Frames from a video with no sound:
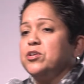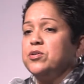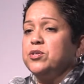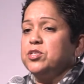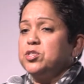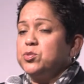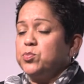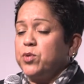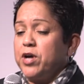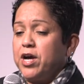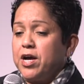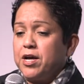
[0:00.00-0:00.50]
you
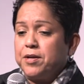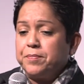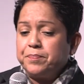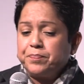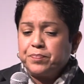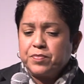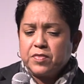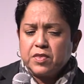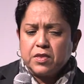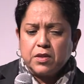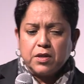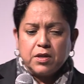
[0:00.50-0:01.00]
as
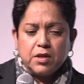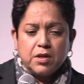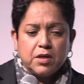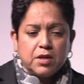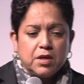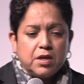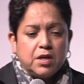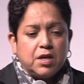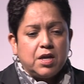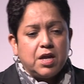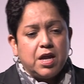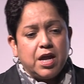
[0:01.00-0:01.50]
well.
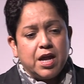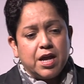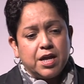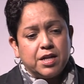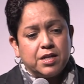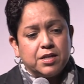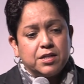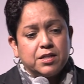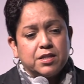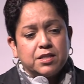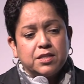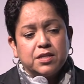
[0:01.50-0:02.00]

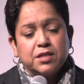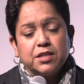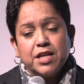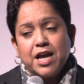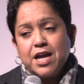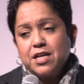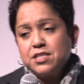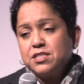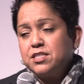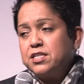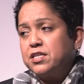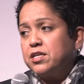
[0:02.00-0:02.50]
And the
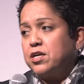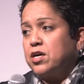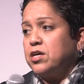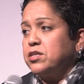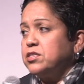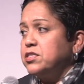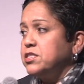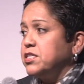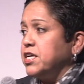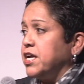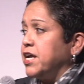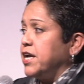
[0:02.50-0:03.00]
last thing
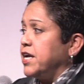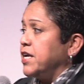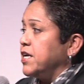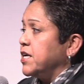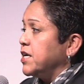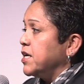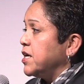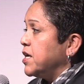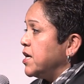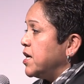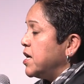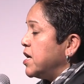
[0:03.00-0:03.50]
I'll
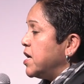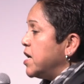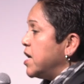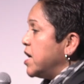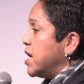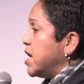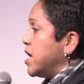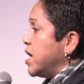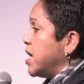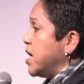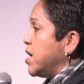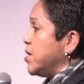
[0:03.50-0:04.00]
say,
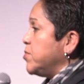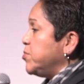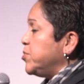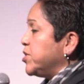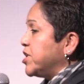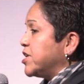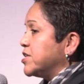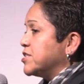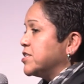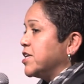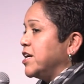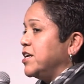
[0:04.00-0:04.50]
uh,
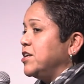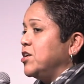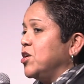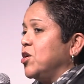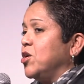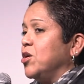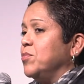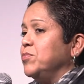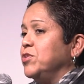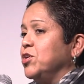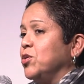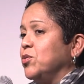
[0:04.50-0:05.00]
because I
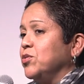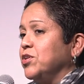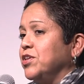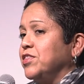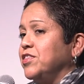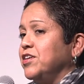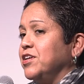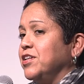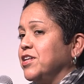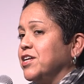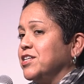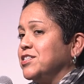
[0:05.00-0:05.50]
know I'm the only
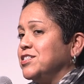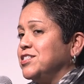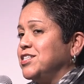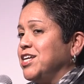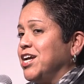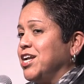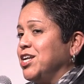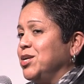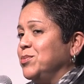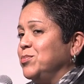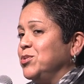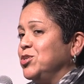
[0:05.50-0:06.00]
thing that's
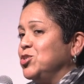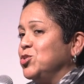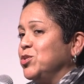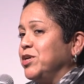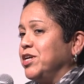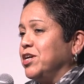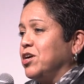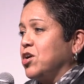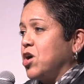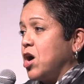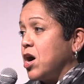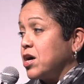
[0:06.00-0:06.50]
standing
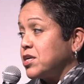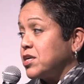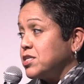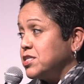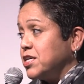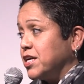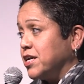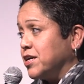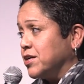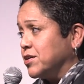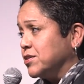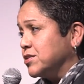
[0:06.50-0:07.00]
between
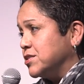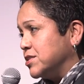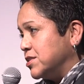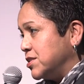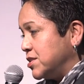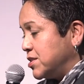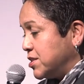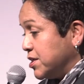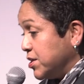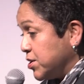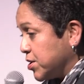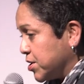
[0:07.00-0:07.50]
cocktails
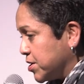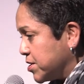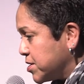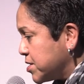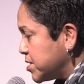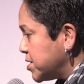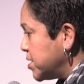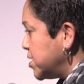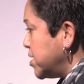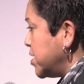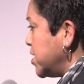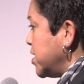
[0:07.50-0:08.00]
and dinner,
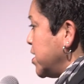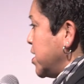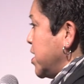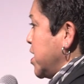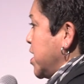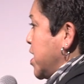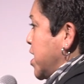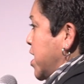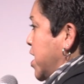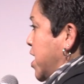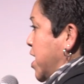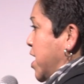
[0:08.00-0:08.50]

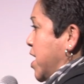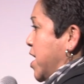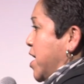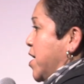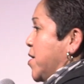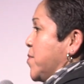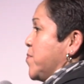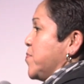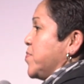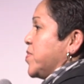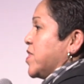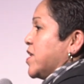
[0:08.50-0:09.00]

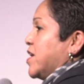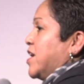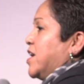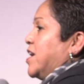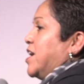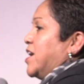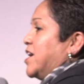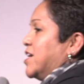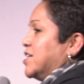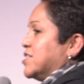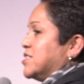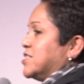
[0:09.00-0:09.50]
um,
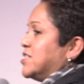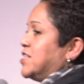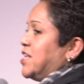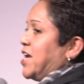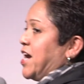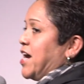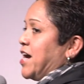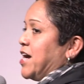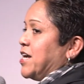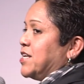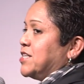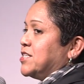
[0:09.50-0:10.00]
is
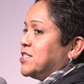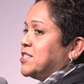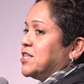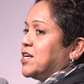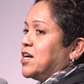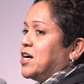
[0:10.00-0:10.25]
that